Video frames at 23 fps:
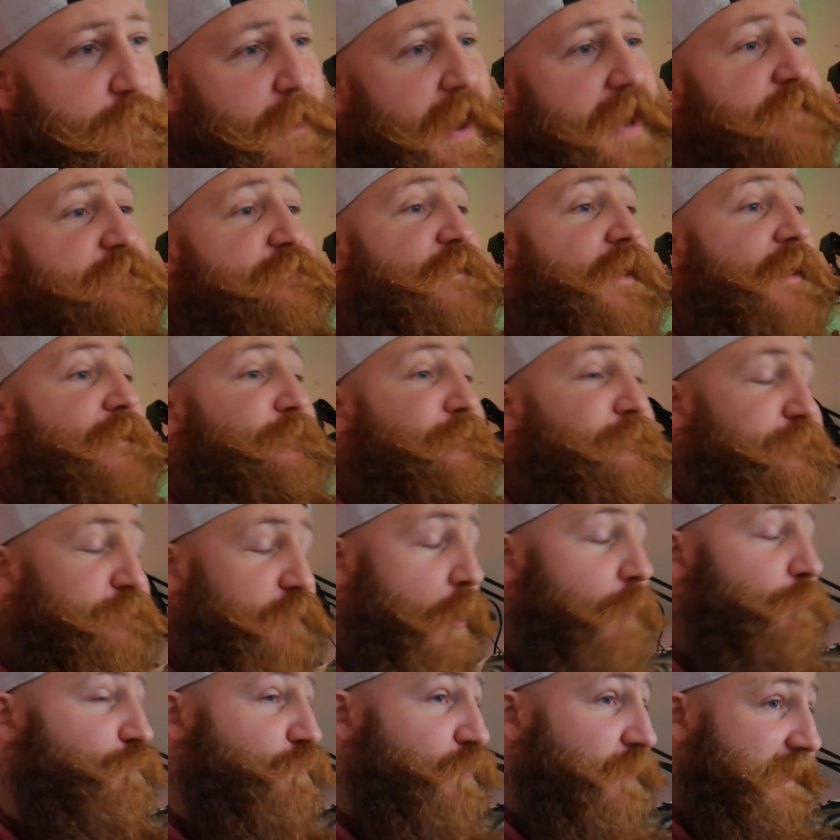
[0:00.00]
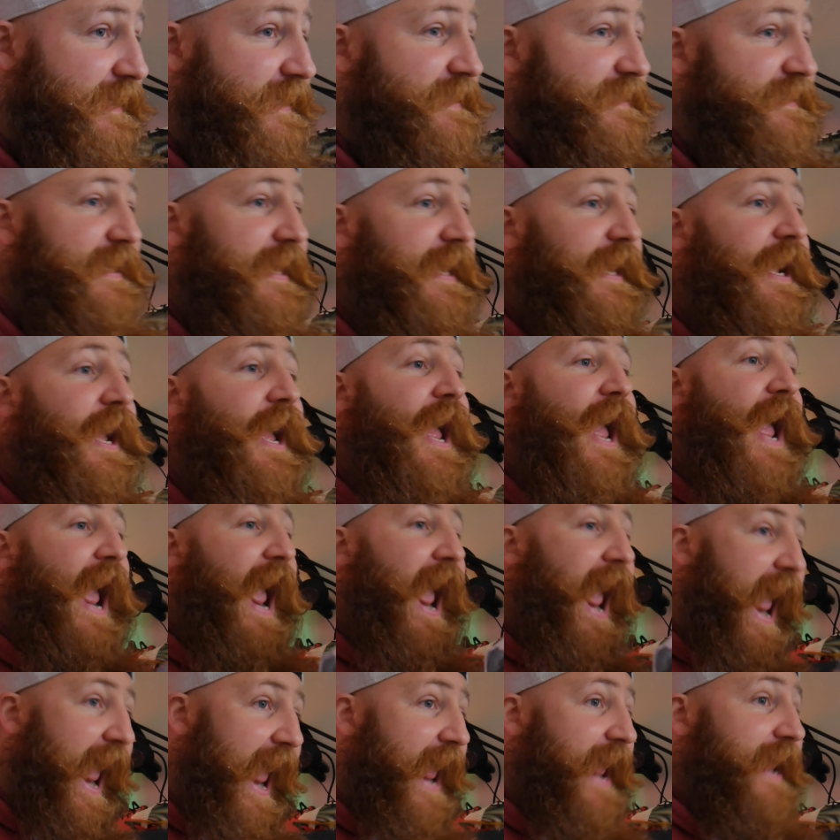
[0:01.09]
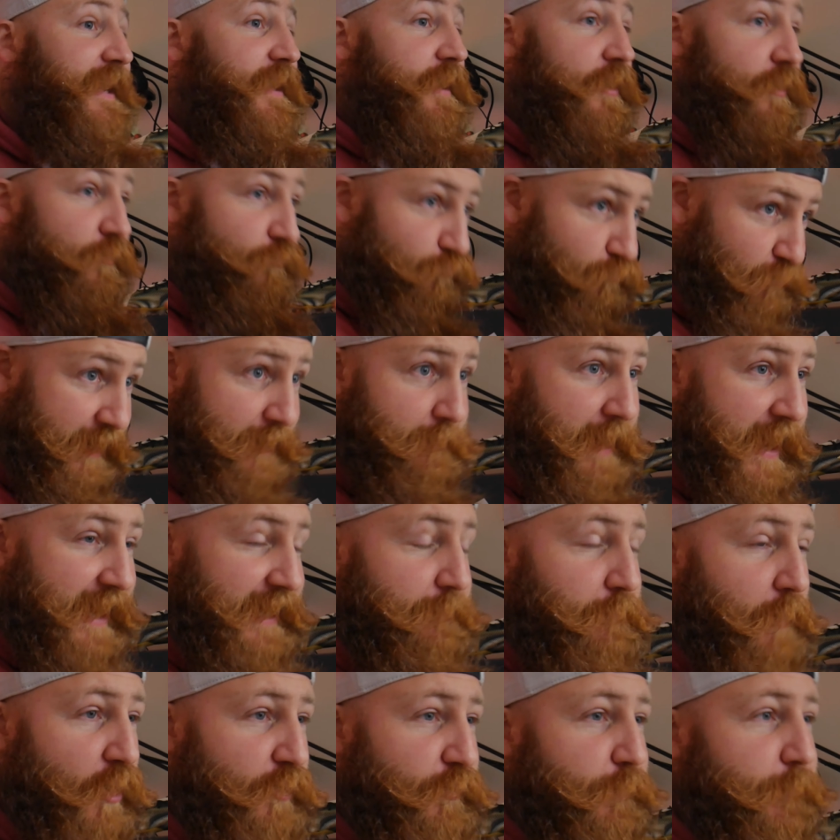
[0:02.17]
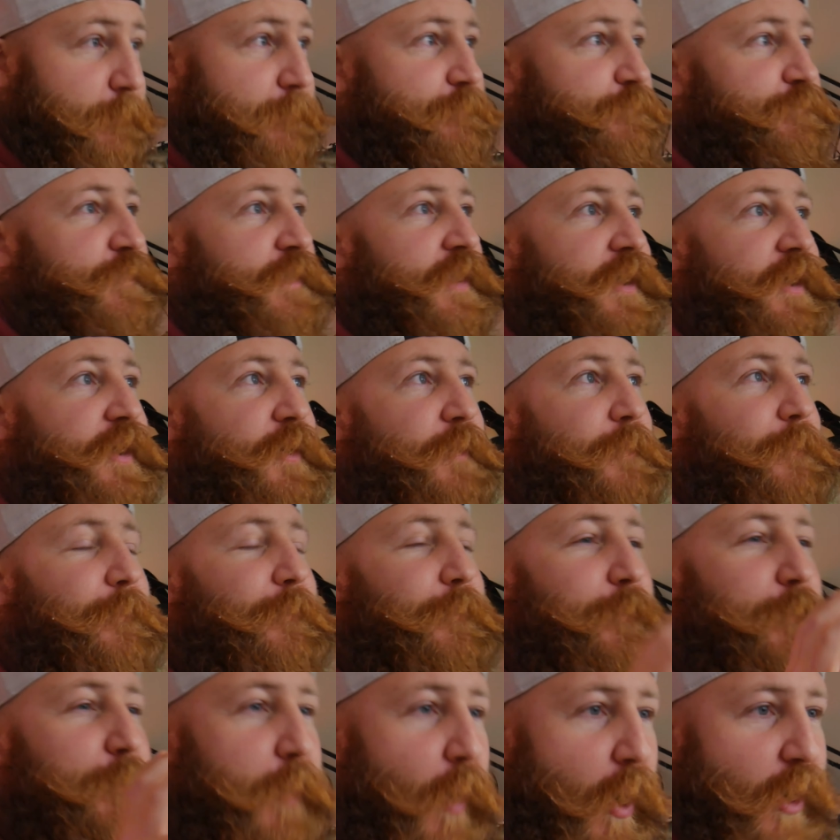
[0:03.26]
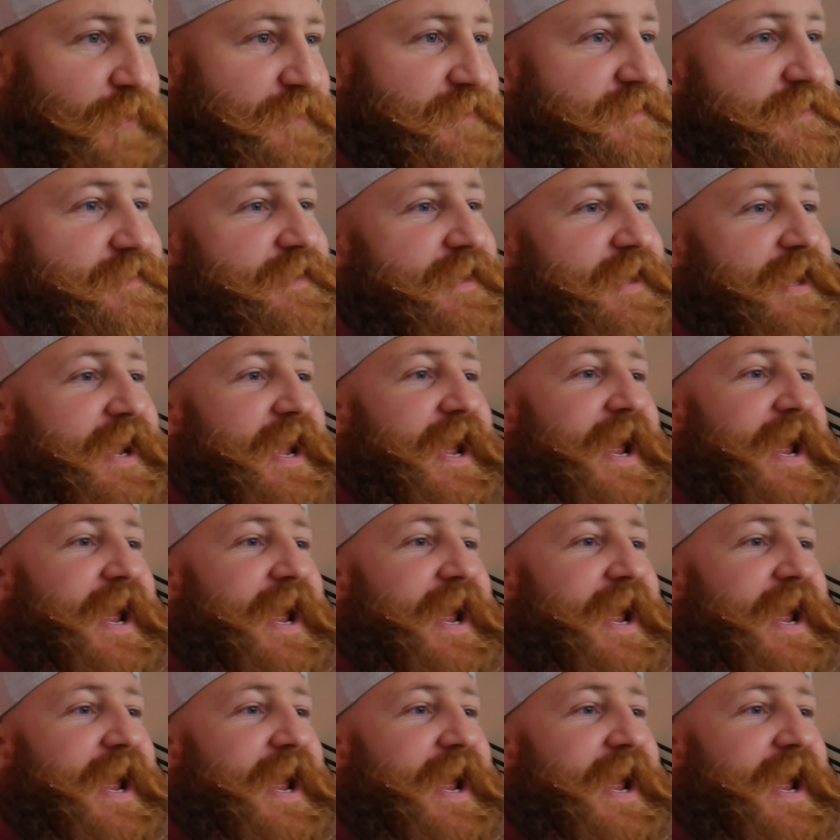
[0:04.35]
benefit from releasing a remake model. But